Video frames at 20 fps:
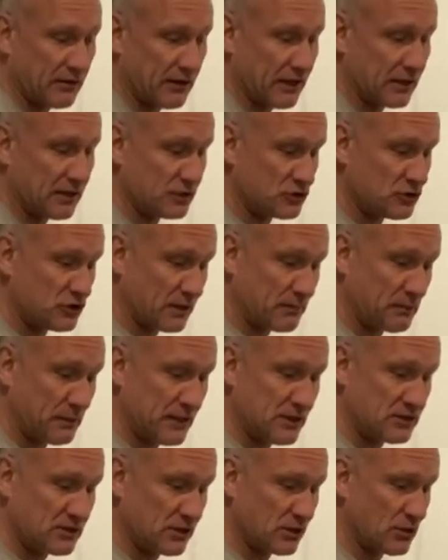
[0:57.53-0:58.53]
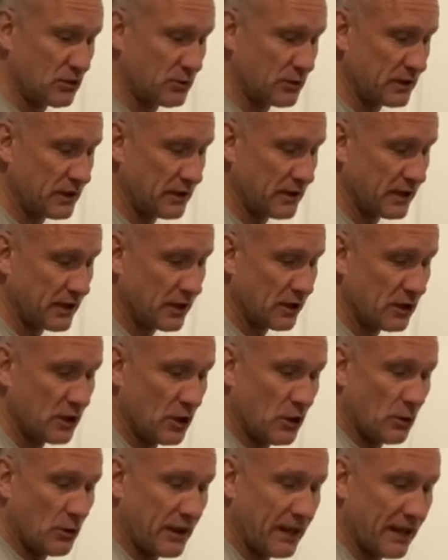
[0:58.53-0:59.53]
uh, chickpeas that are going in there.
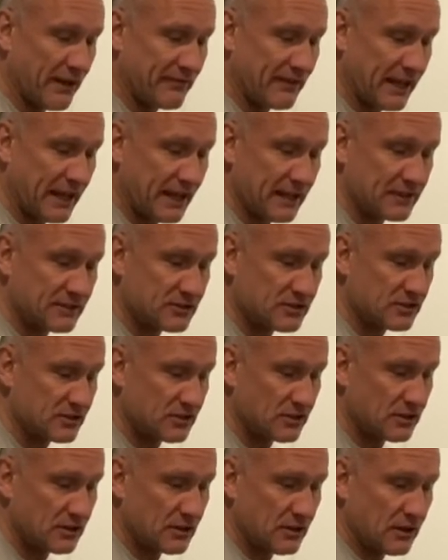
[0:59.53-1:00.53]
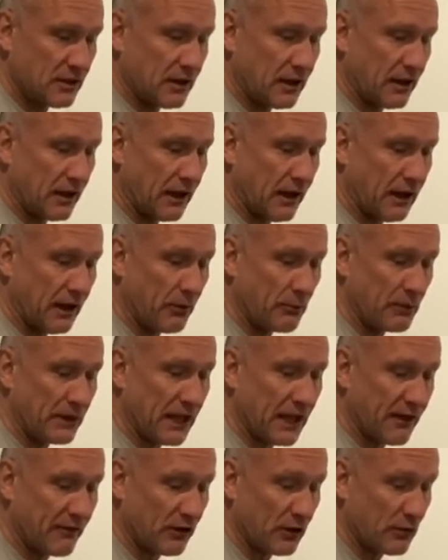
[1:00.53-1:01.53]
We have eggs. Uh, we
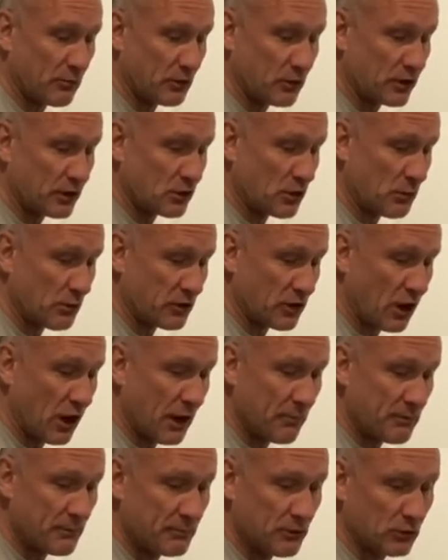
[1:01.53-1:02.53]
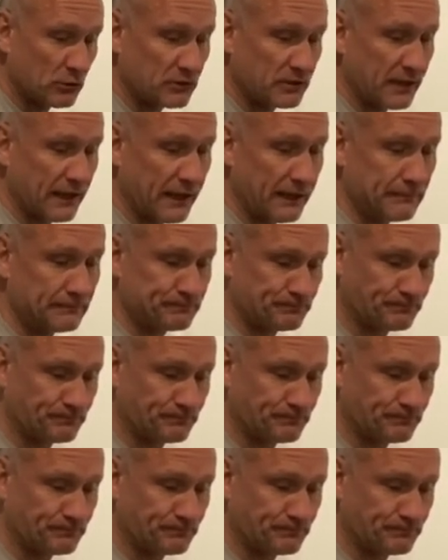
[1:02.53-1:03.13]
have our, we're gonna go with almond milk today.